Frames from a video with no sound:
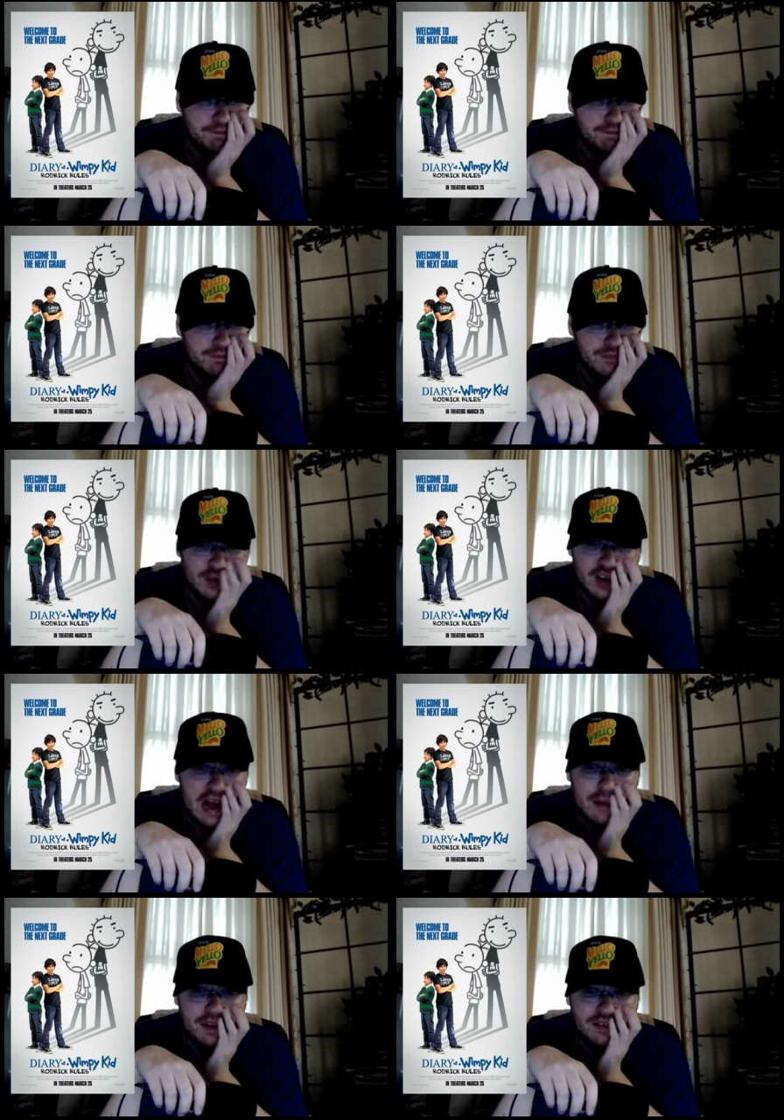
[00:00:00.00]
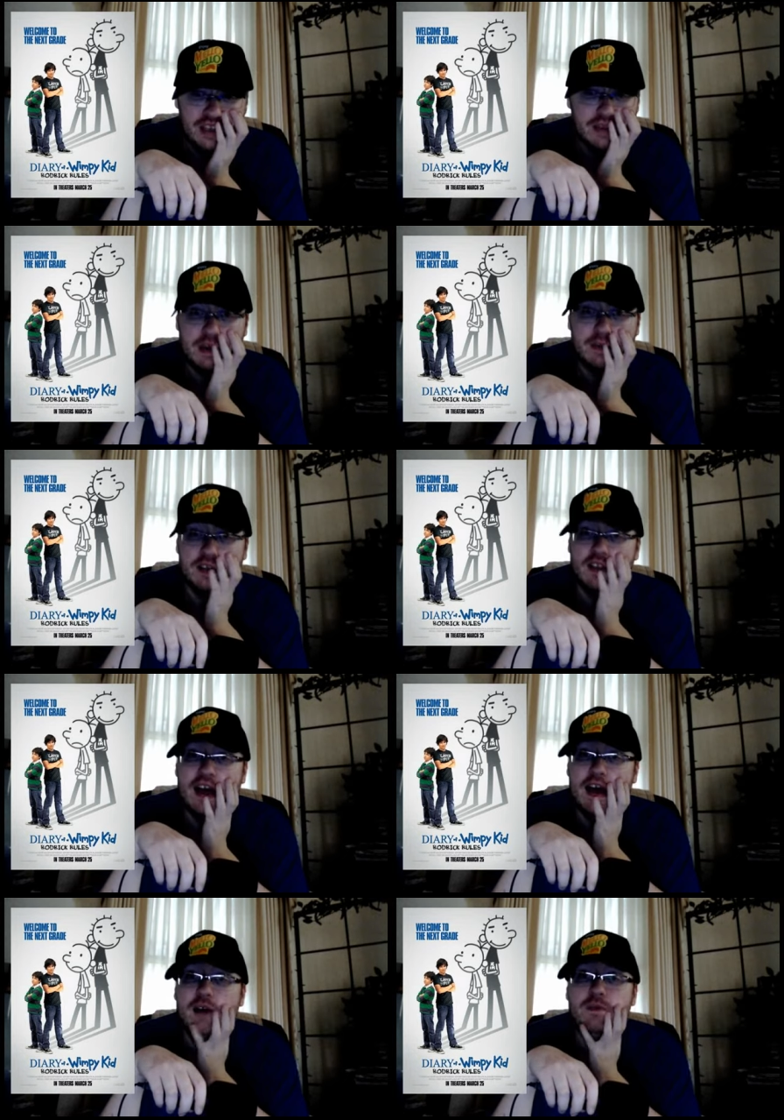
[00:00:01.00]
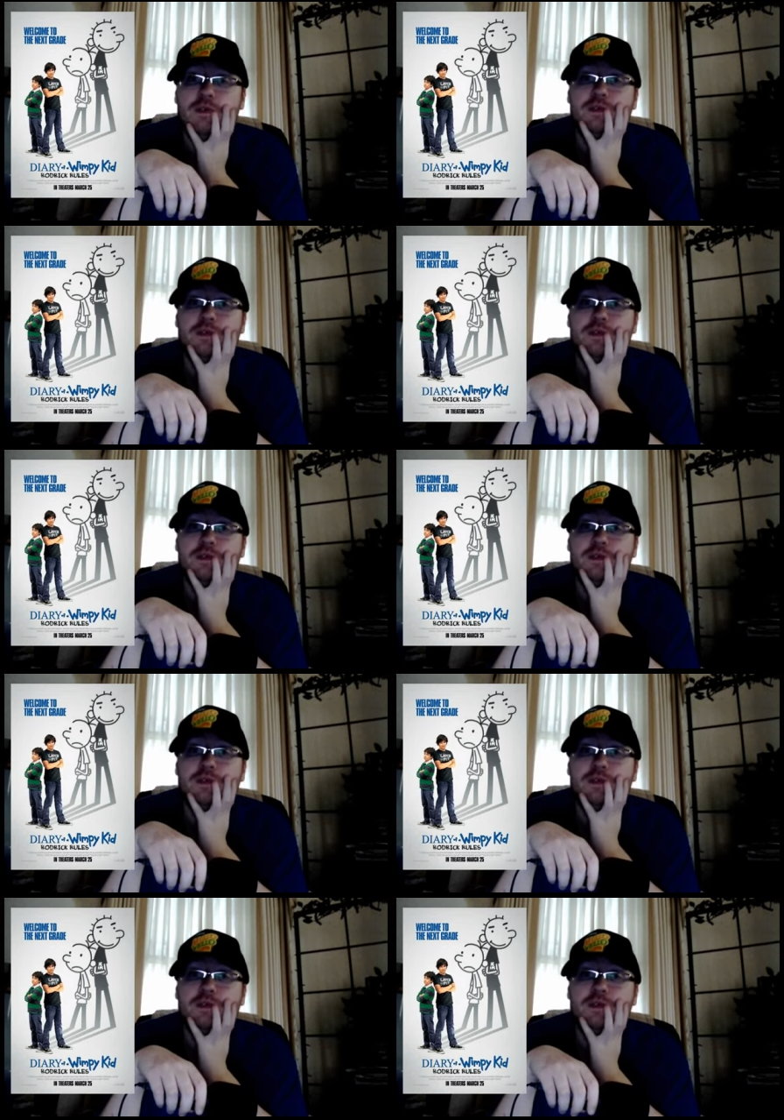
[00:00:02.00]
They're comedies that didn't make me laugh.